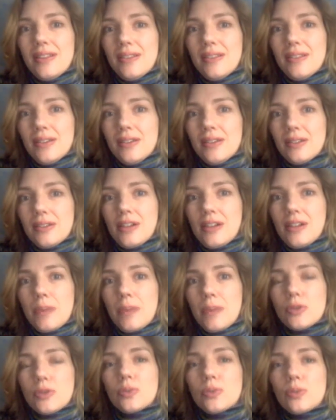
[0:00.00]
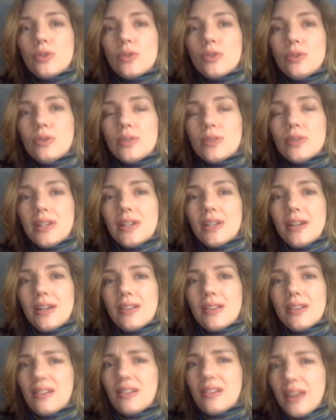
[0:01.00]
the climbers were using,
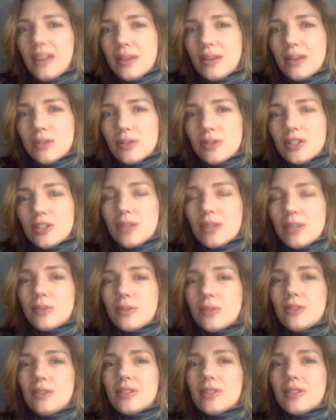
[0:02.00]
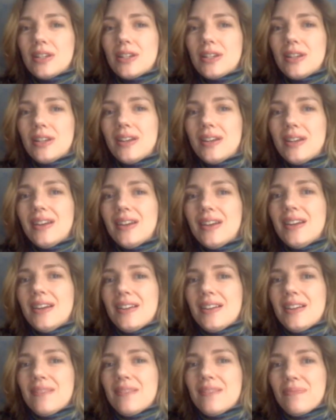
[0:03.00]
the language they were using,
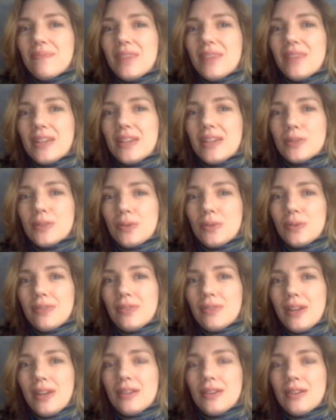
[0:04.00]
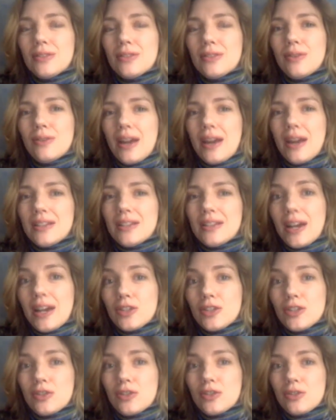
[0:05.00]
that sort of thing to add
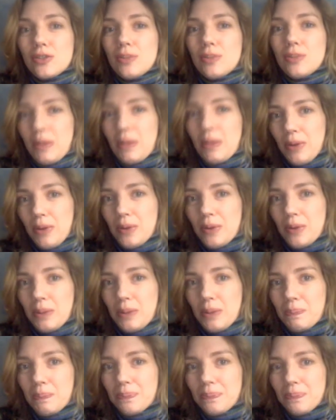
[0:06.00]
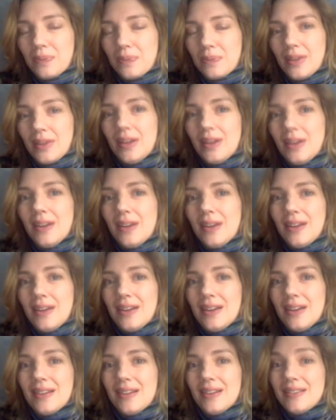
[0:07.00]
texture to my poem.
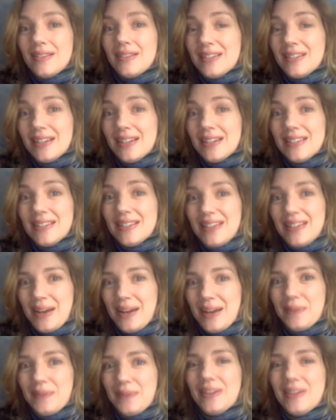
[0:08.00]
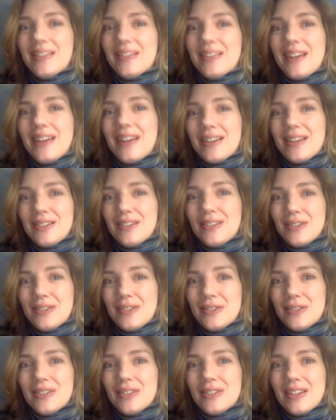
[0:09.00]
The second step that I
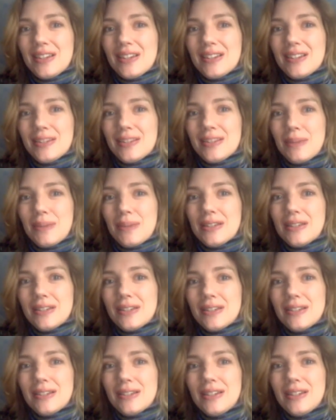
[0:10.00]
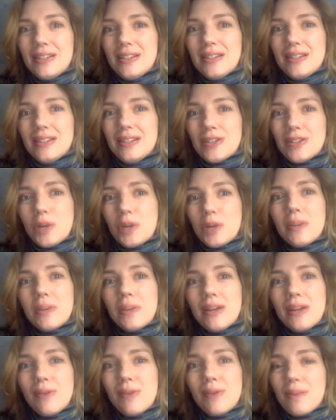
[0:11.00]
use is basically
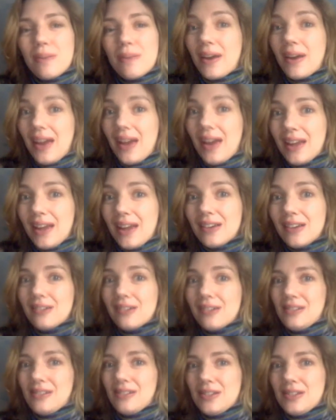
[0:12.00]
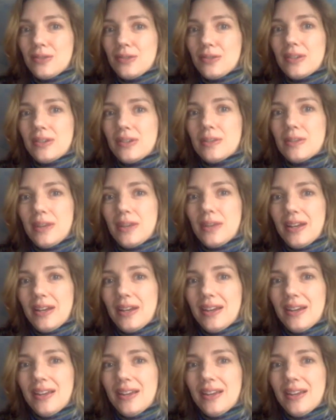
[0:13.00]
determining what my angle is going to be.